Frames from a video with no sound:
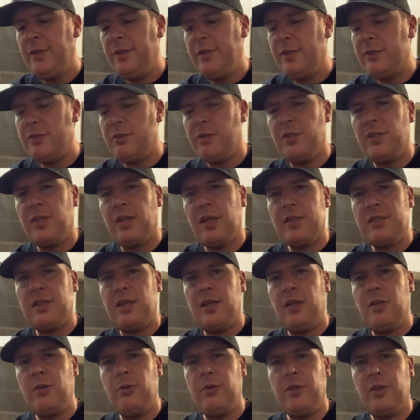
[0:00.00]
So I tossed that
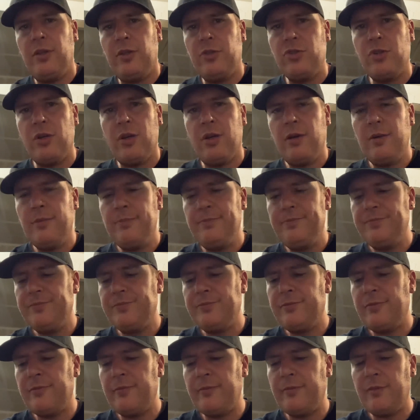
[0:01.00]
into a little jar,
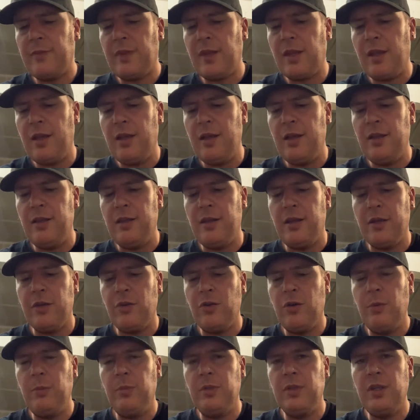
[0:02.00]
and then I
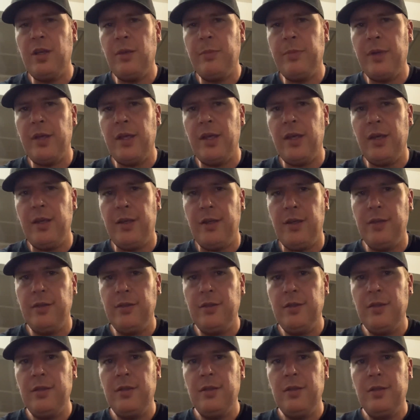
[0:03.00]
crumbled up a
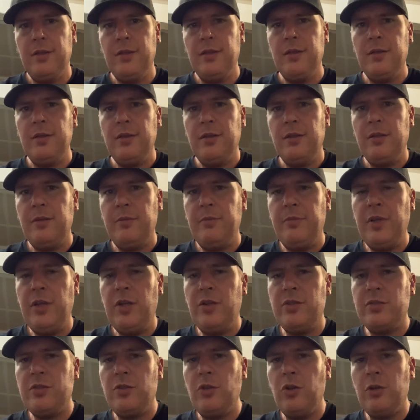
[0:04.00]
Peter
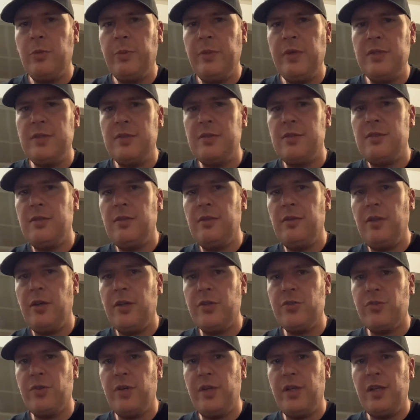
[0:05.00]
Stokeby's
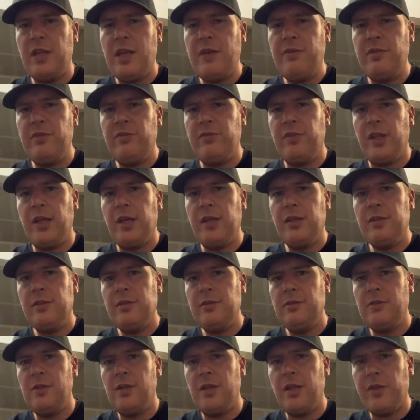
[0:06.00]
Luxury Navy Flake,
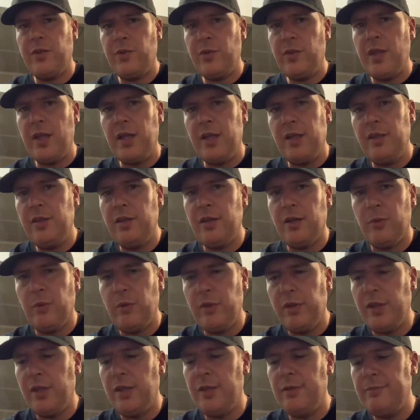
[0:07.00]
and I threw that in there
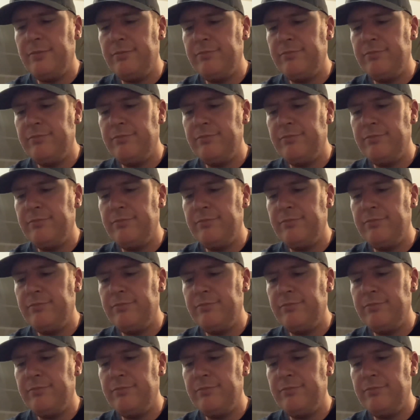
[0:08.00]
with it.